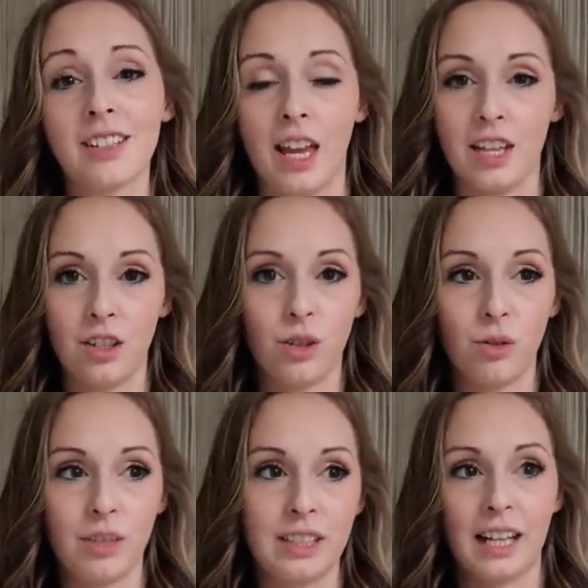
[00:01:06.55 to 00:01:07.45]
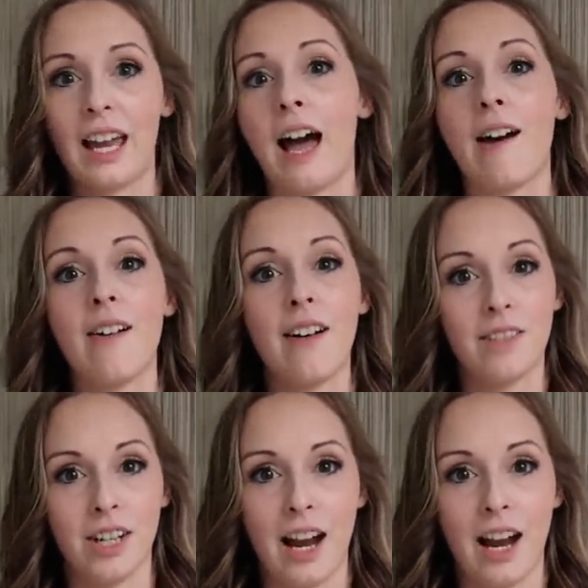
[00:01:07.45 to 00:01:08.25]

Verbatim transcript: and to get it out of your